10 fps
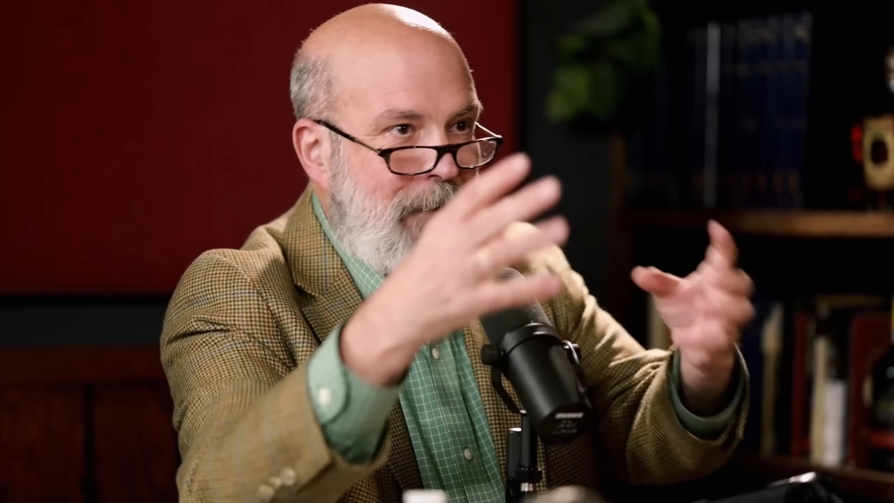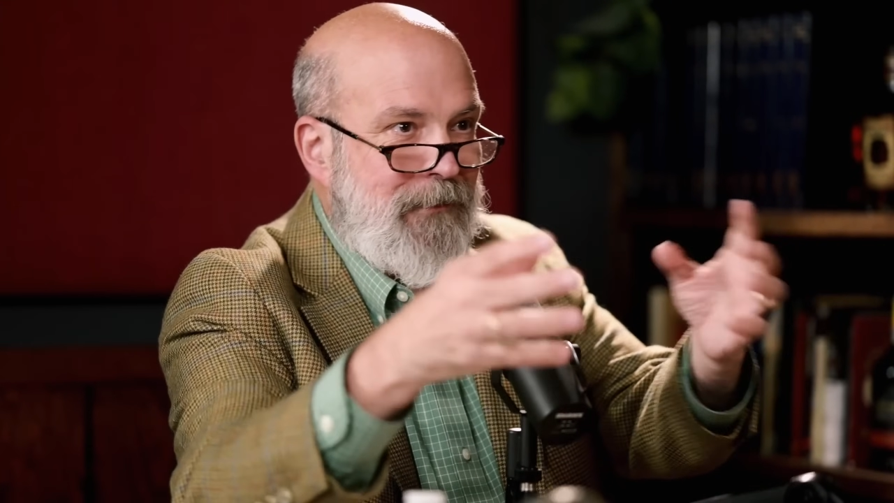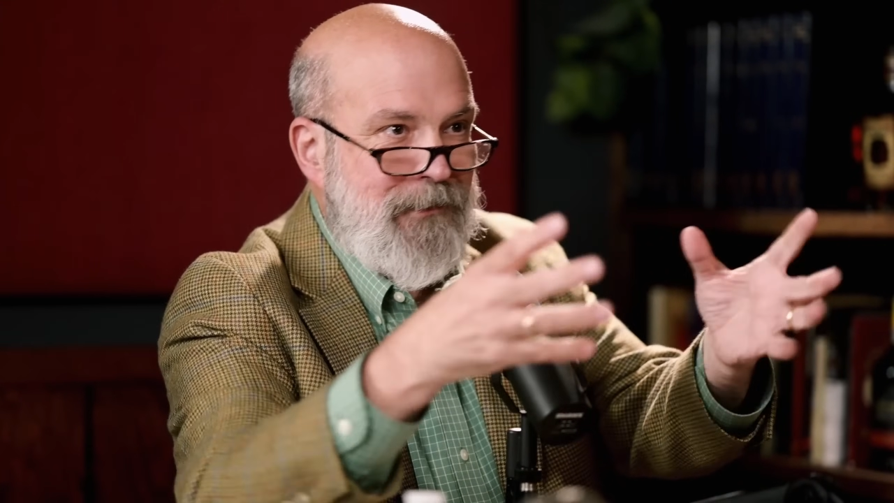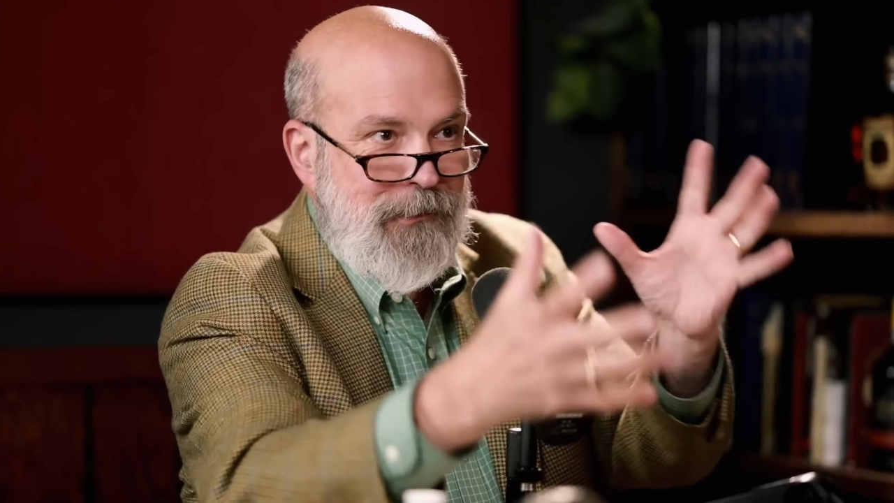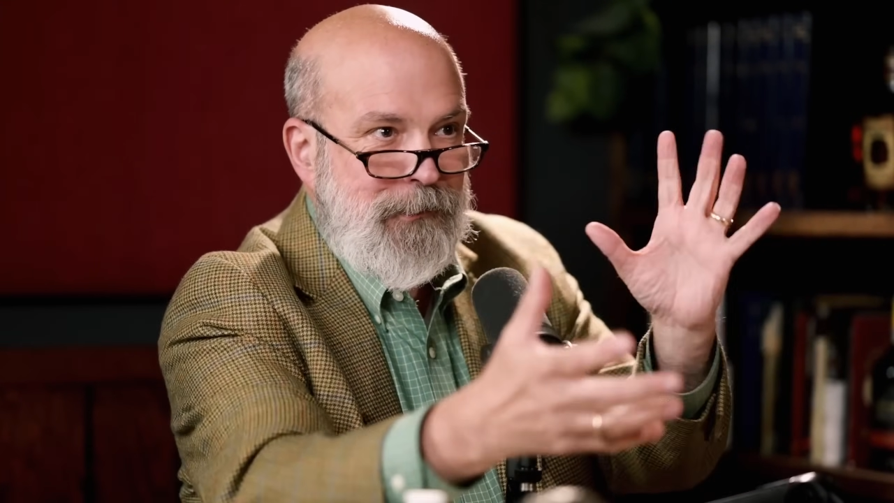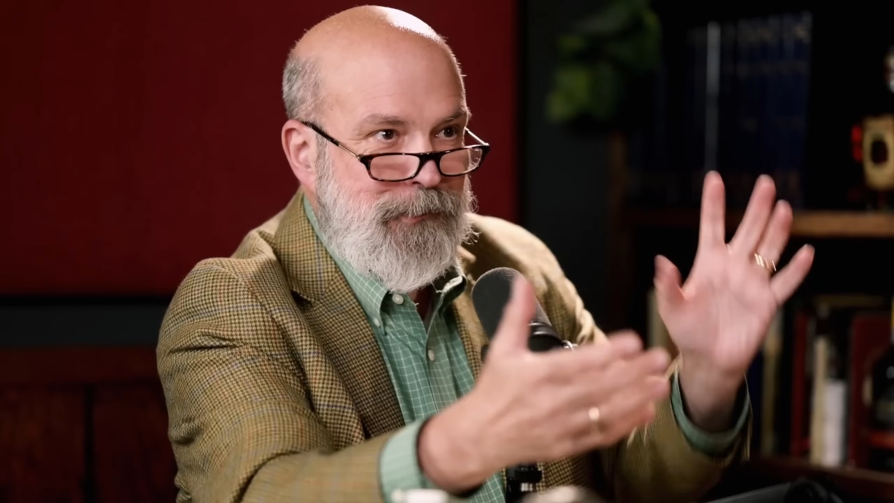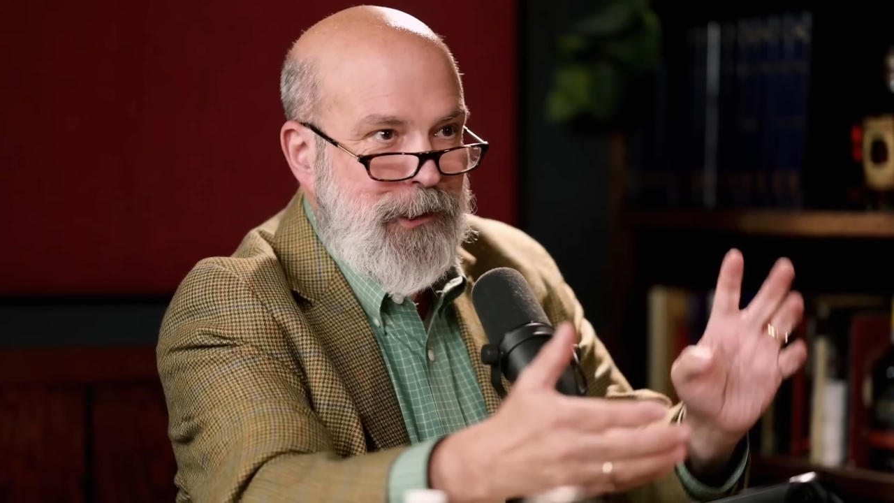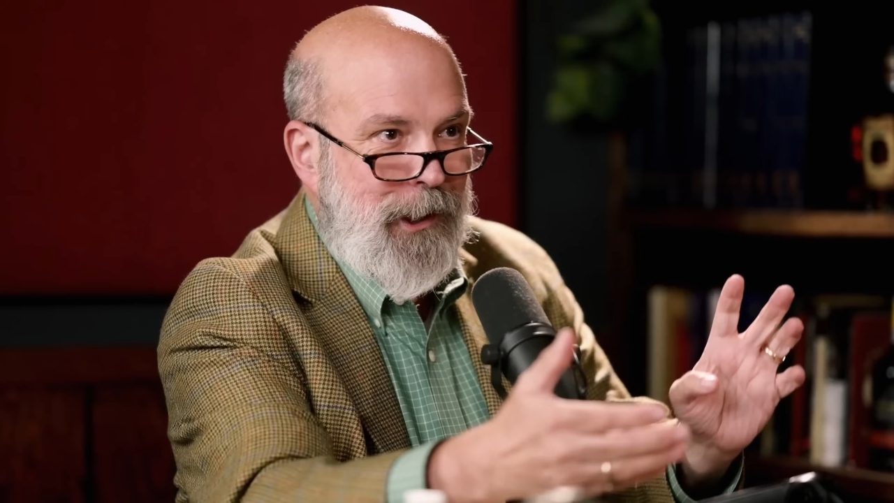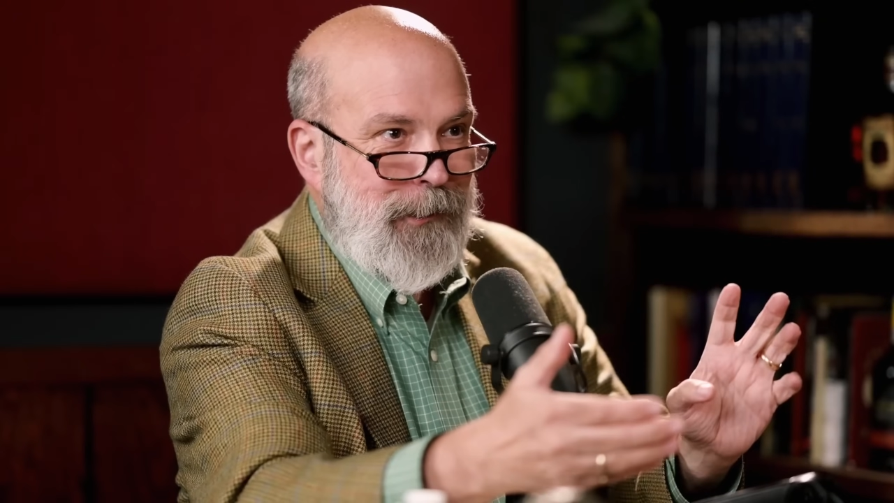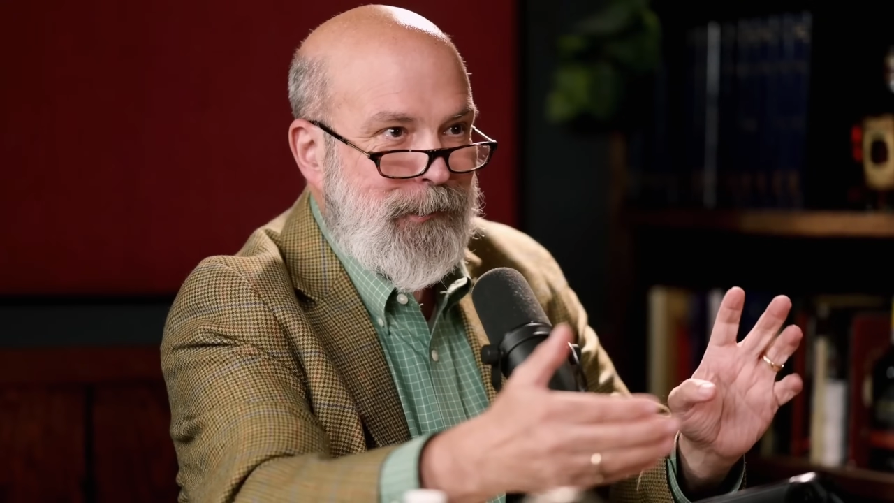on this little
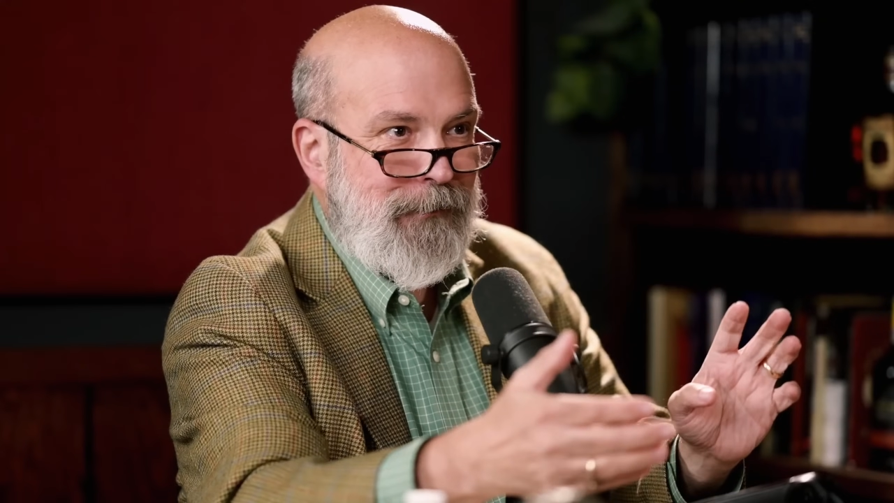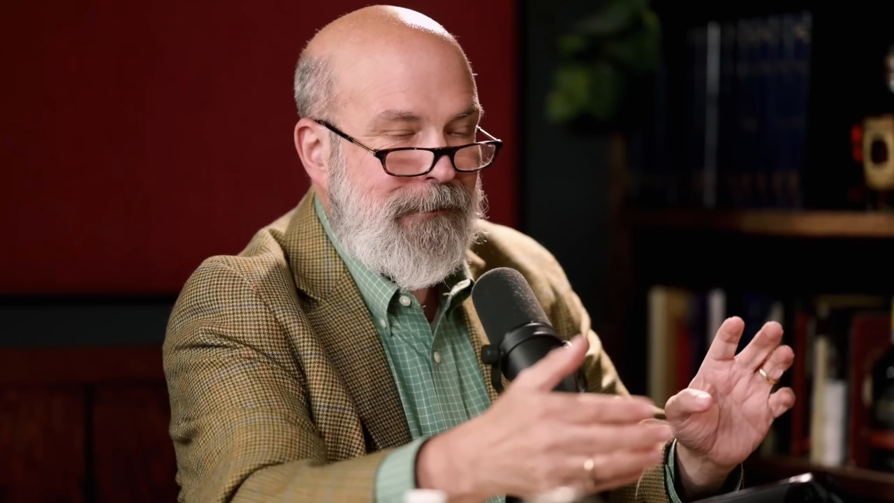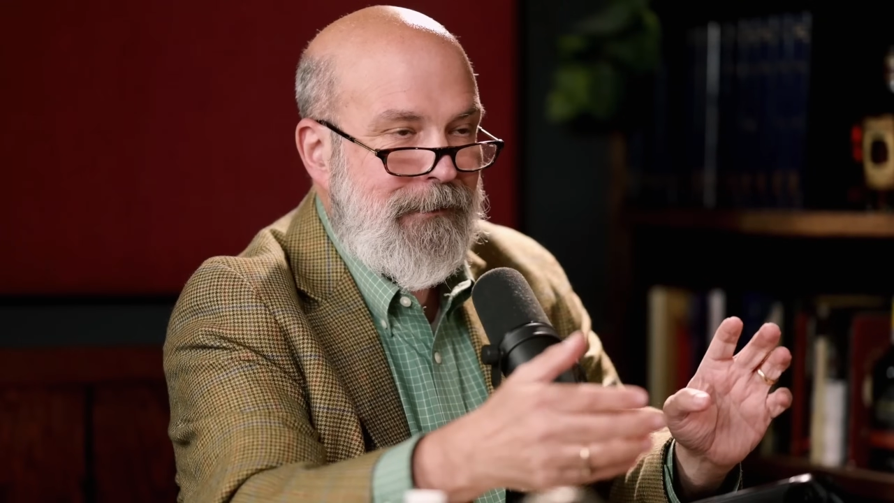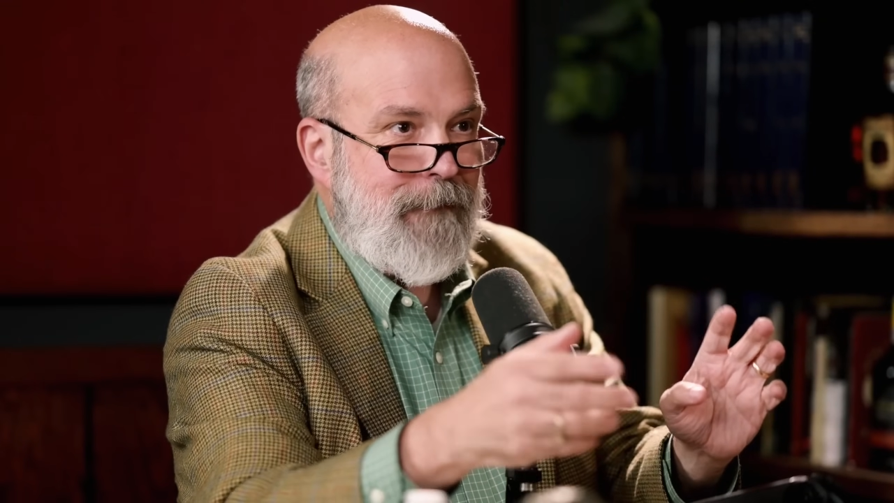child.